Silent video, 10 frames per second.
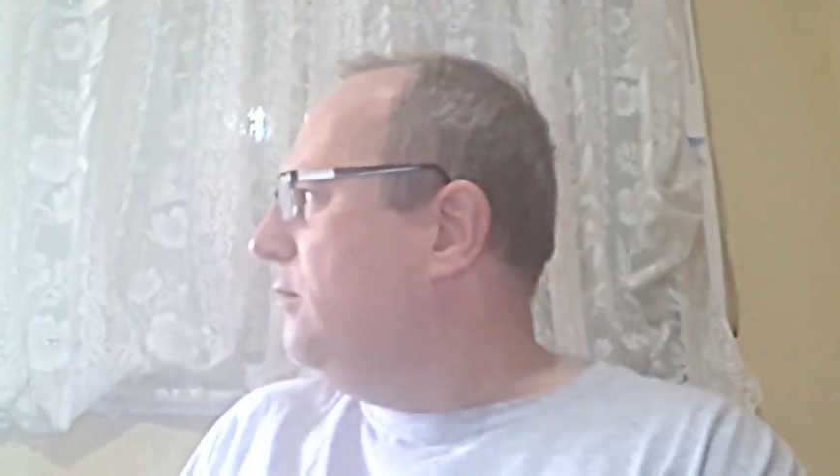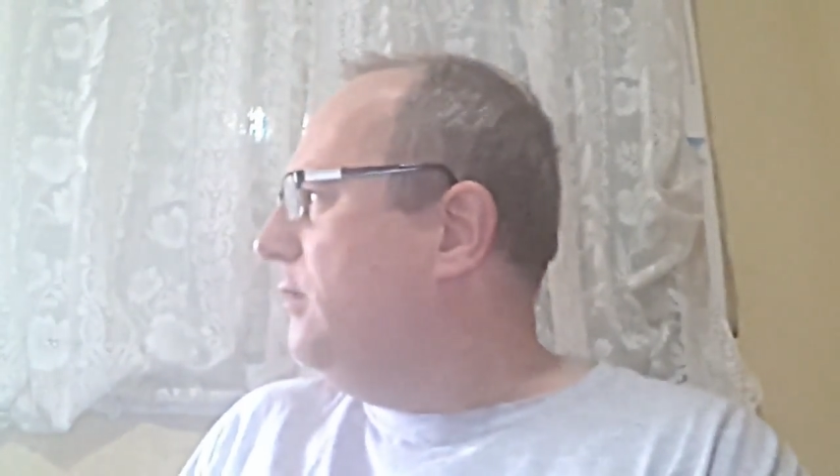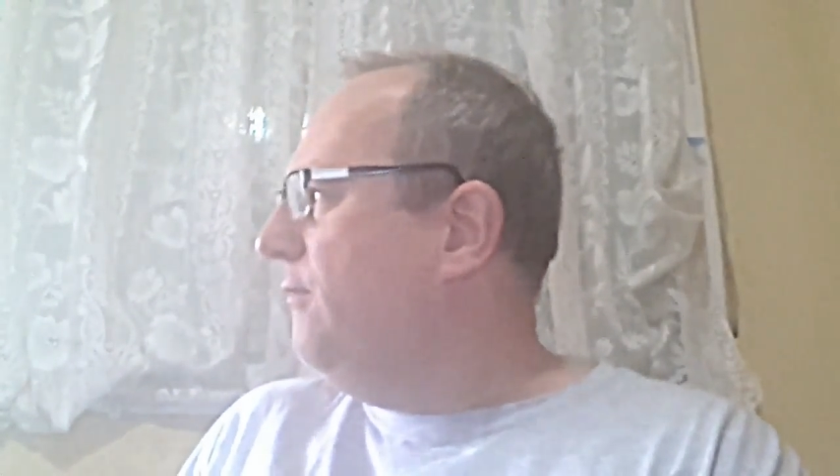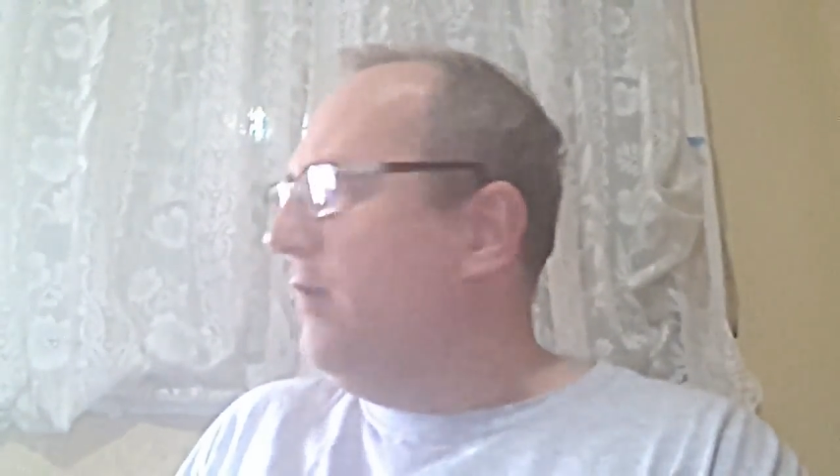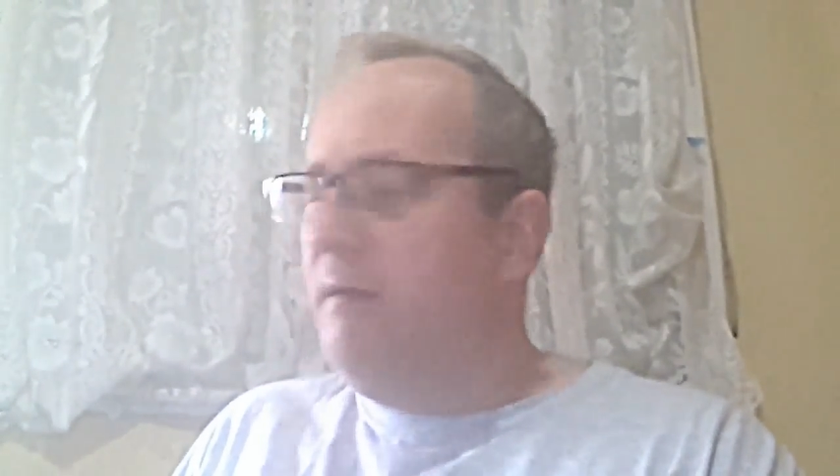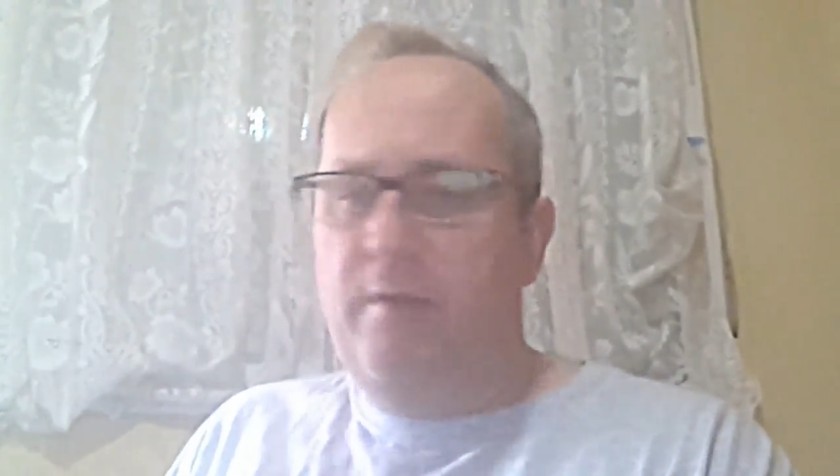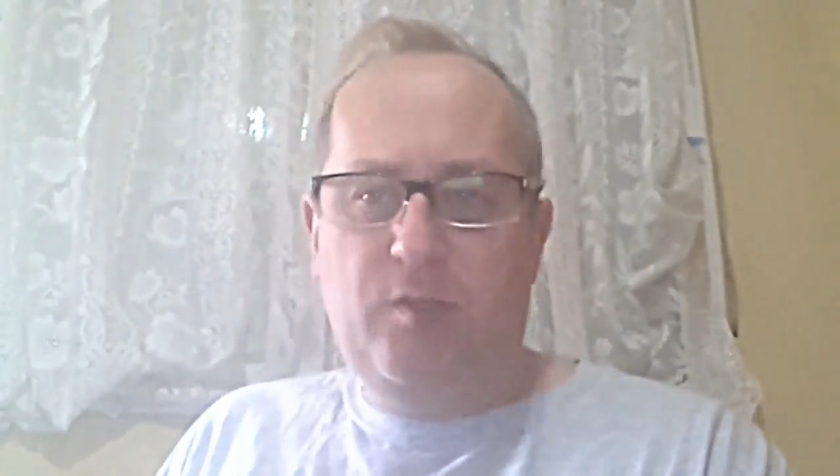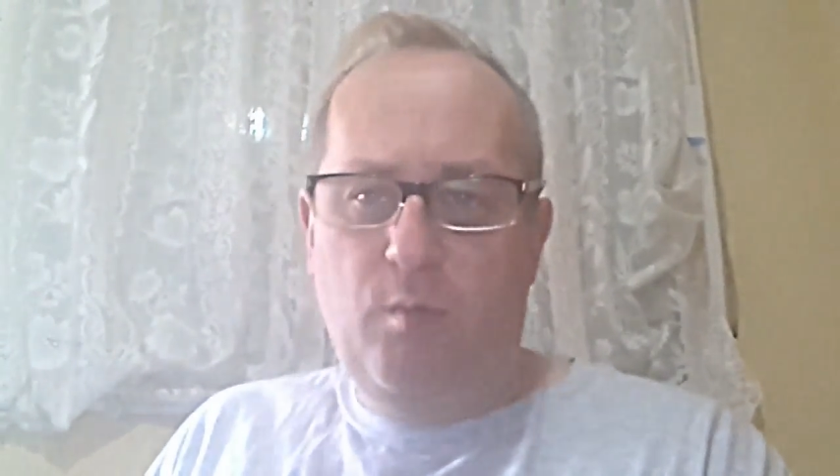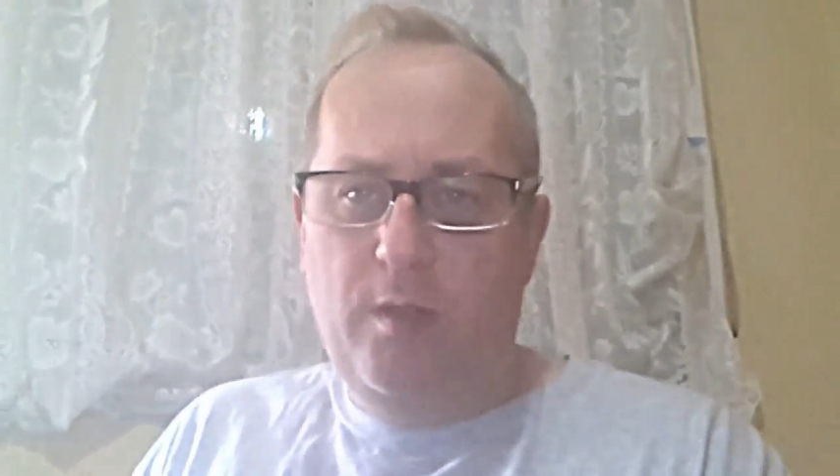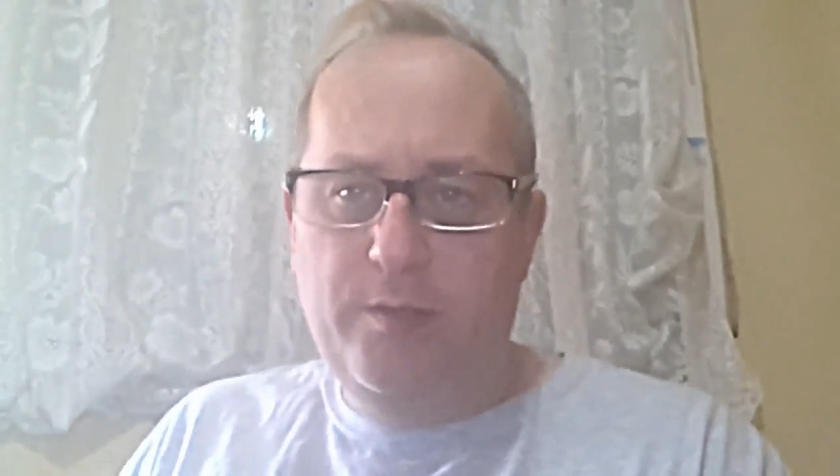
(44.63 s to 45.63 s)

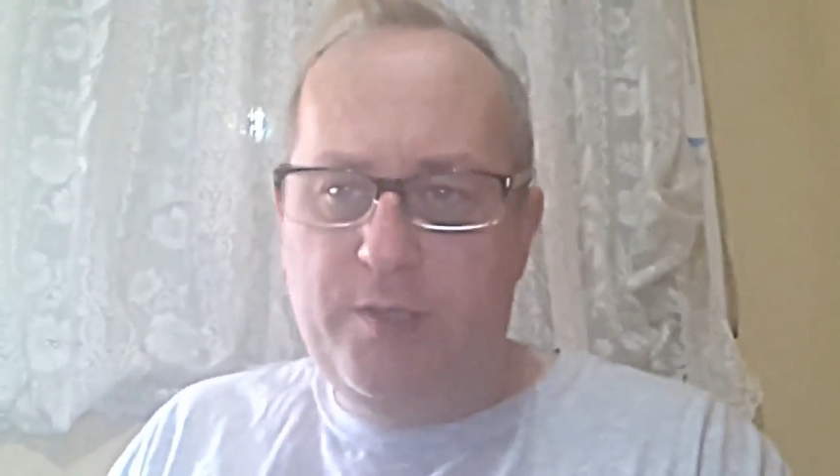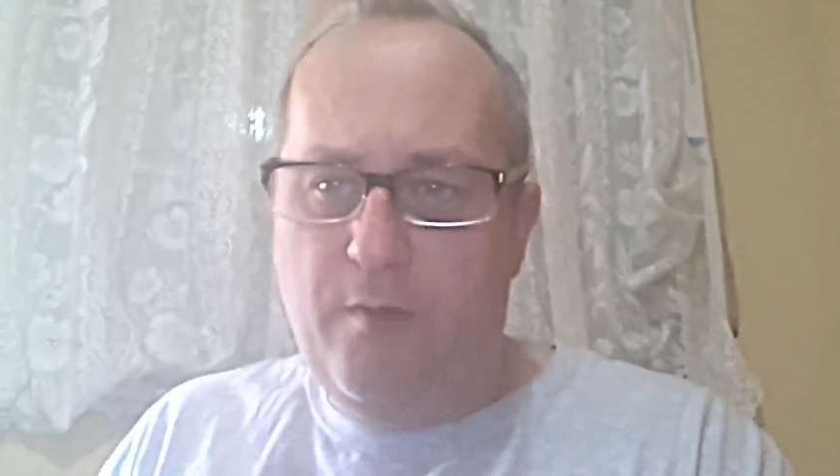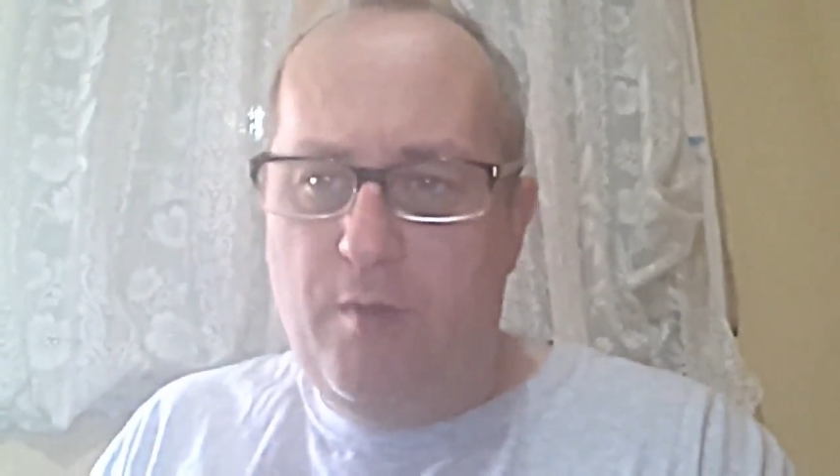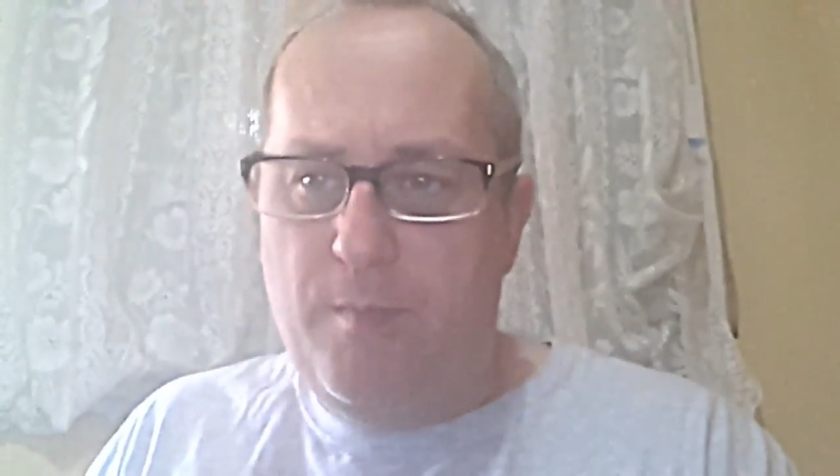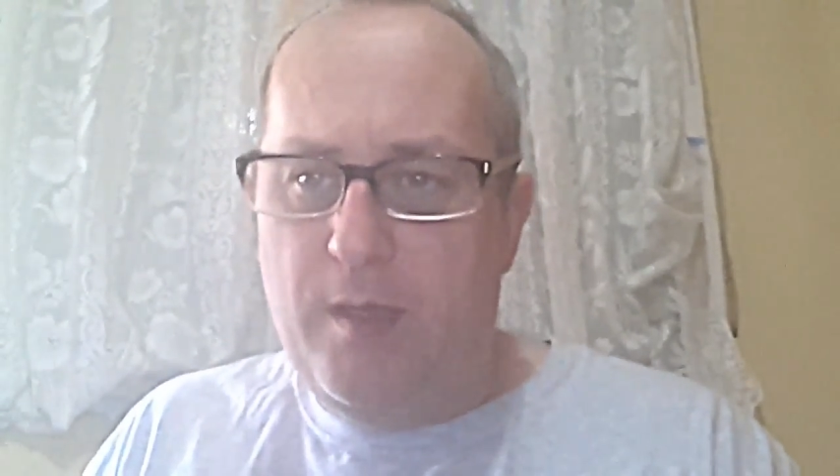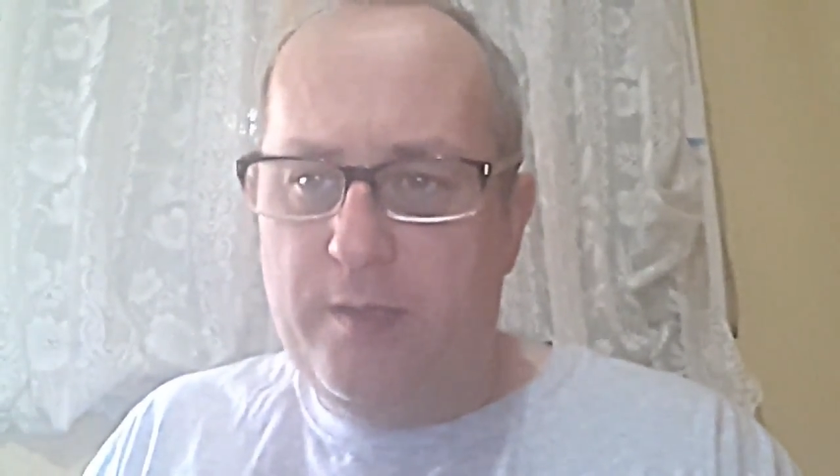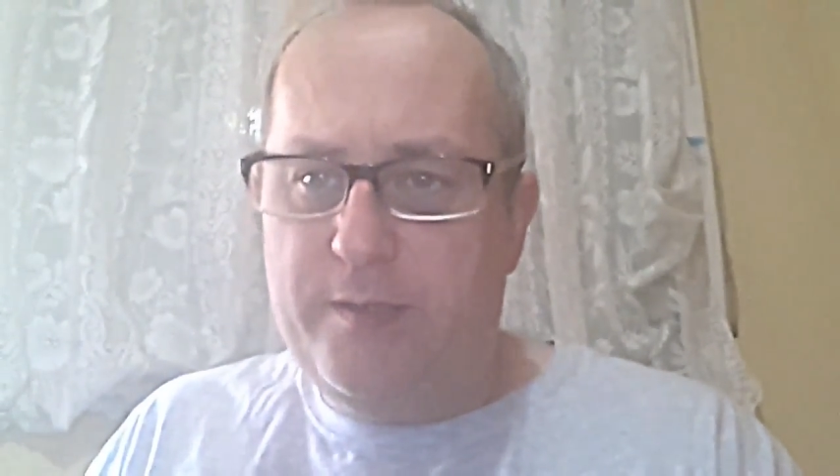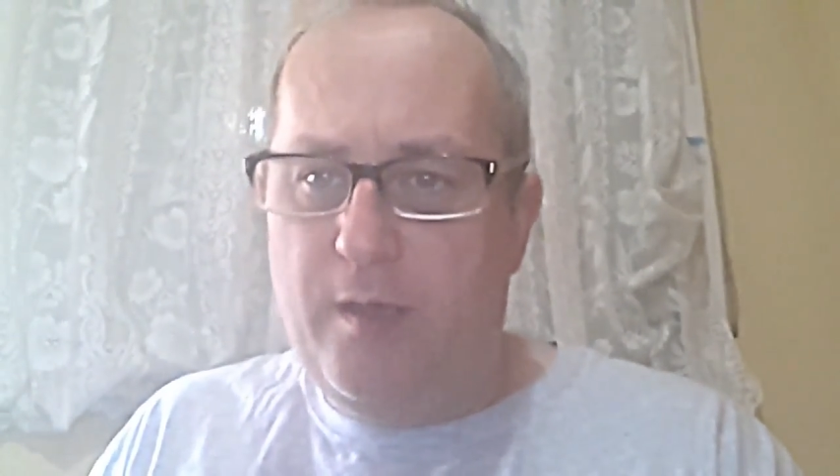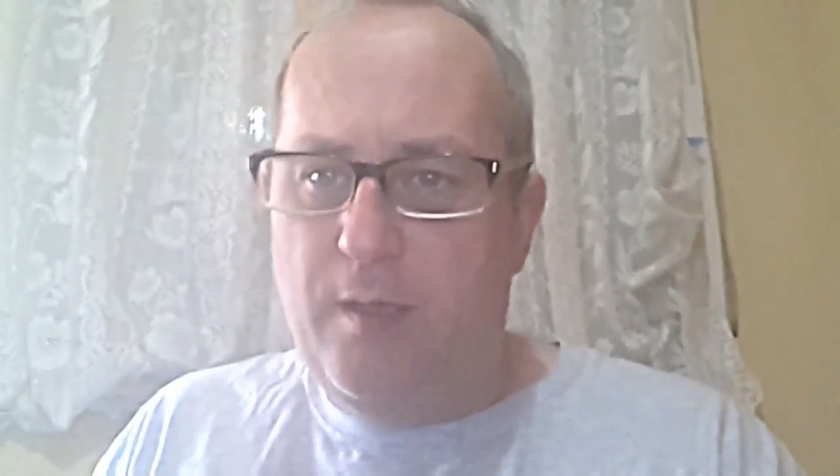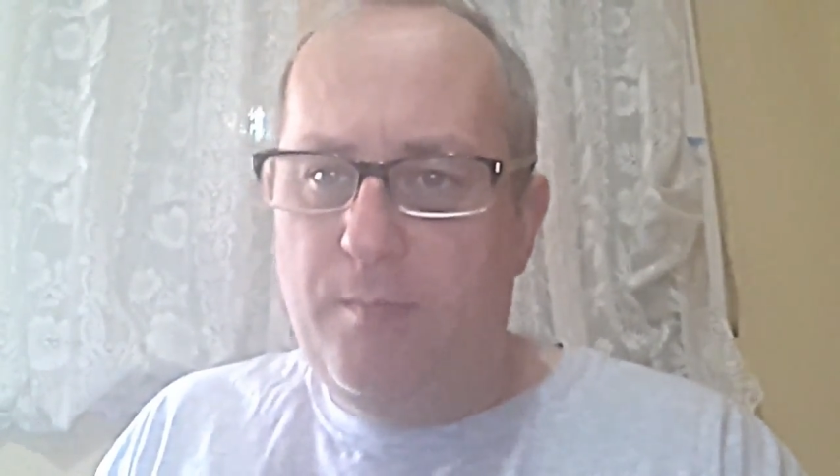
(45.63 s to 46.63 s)
various ones over a bit of
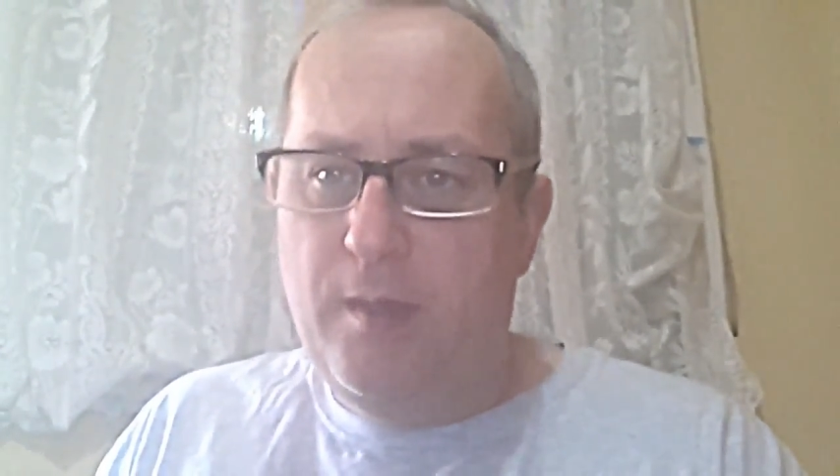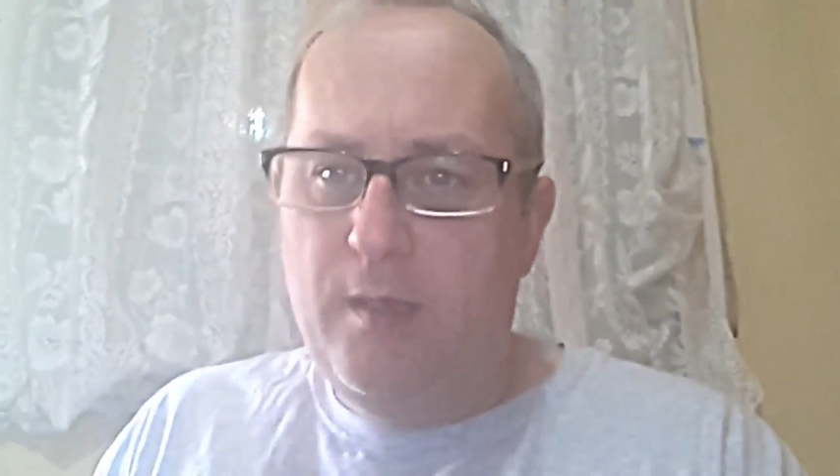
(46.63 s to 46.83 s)
time.